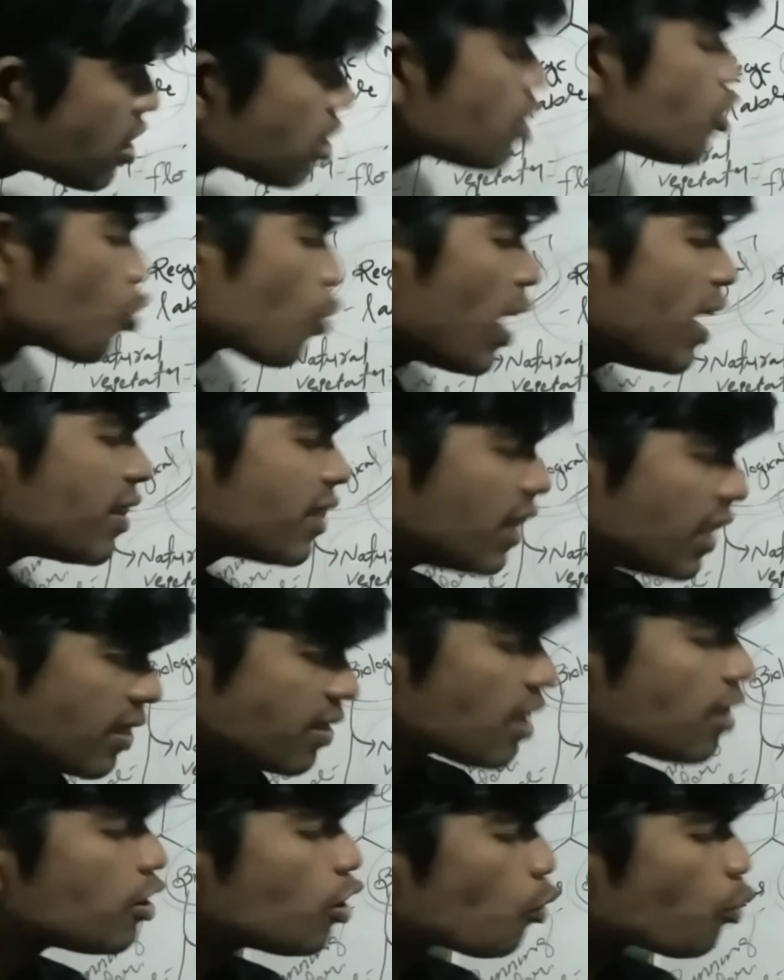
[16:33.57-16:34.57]
etc.
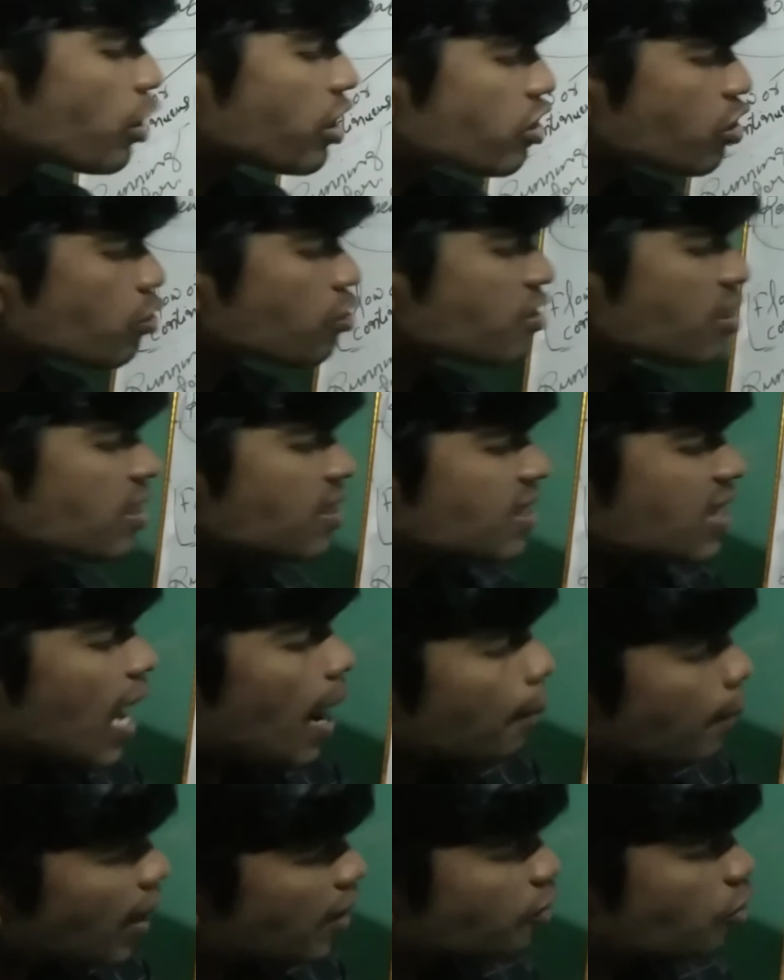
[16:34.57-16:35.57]
These are the resources
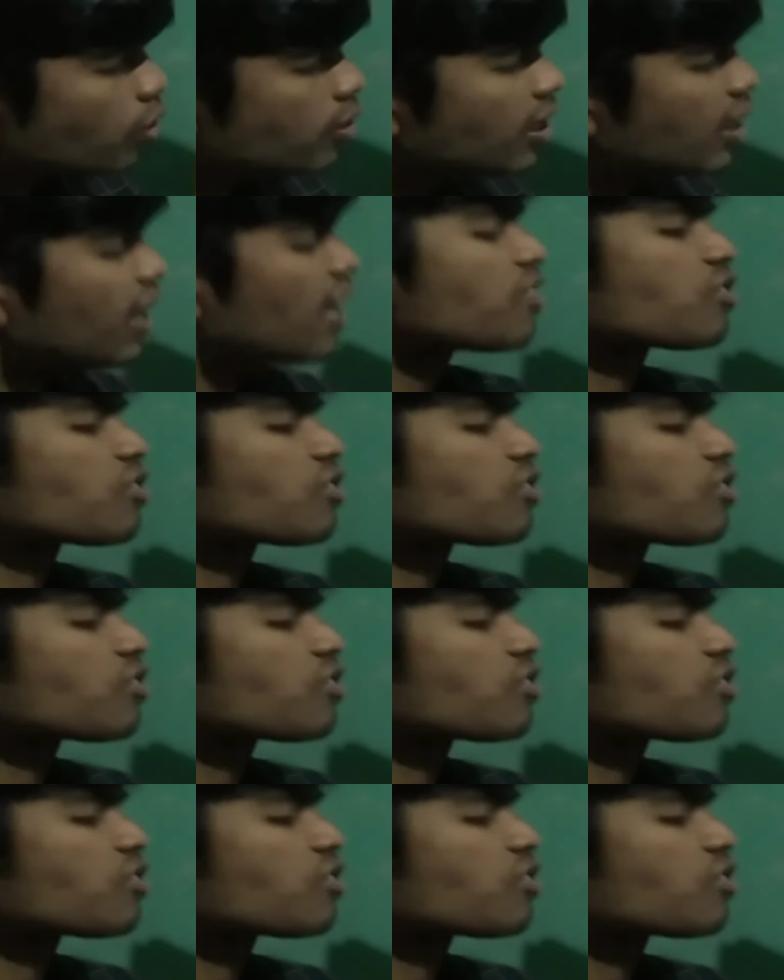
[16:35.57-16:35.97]
come under the